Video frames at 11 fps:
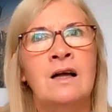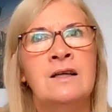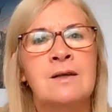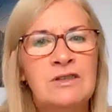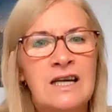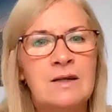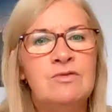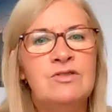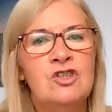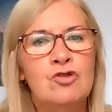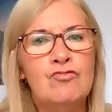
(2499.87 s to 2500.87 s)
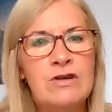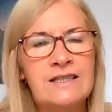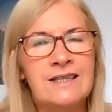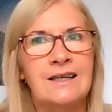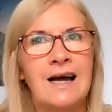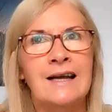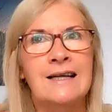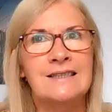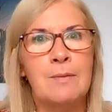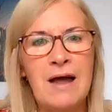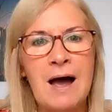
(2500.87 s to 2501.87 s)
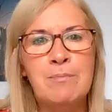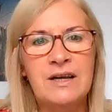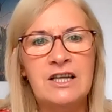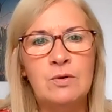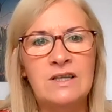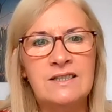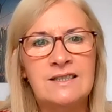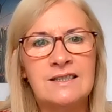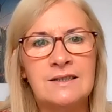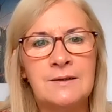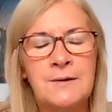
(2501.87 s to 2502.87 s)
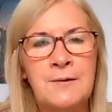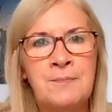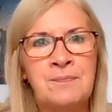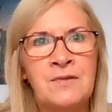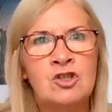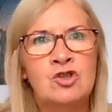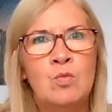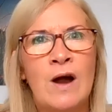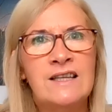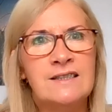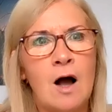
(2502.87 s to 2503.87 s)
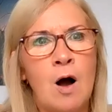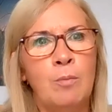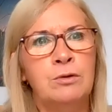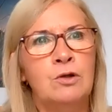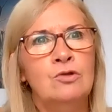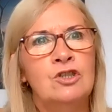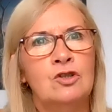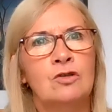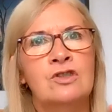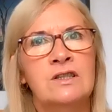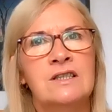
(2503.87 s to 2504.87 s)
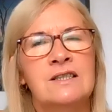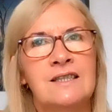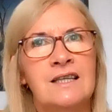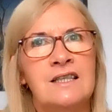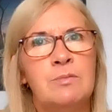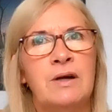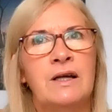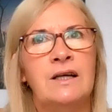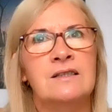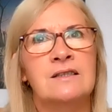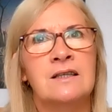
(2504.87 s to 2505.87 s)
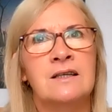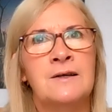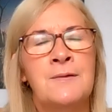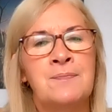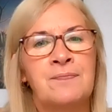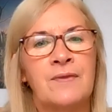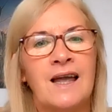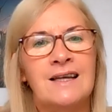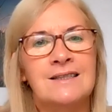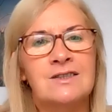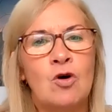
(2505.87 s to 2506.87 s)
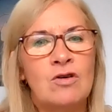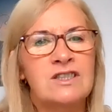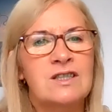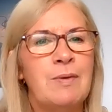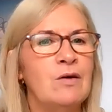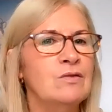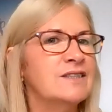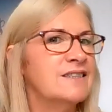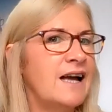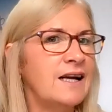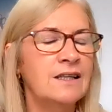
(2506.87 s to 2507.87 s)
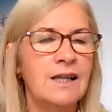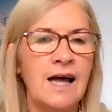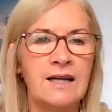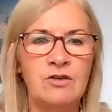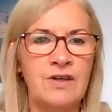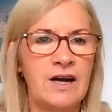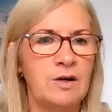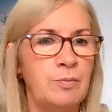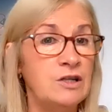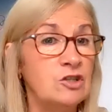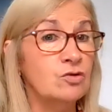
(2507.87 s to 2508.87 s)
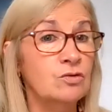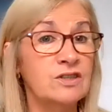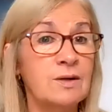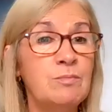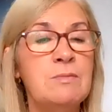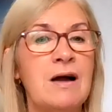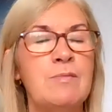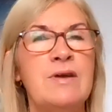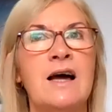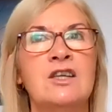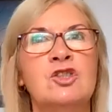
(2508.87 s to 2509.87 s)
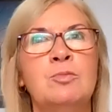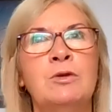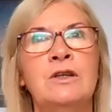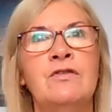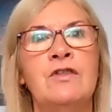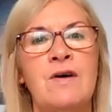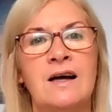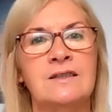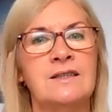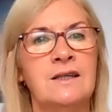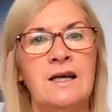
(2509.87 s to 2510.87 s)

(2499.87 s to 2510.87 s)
Sometimes you'd read it and it's a bit ambiguous. So when it's uploaded onto this database, it talks about second line therapy. So somebody might be eligible if they've had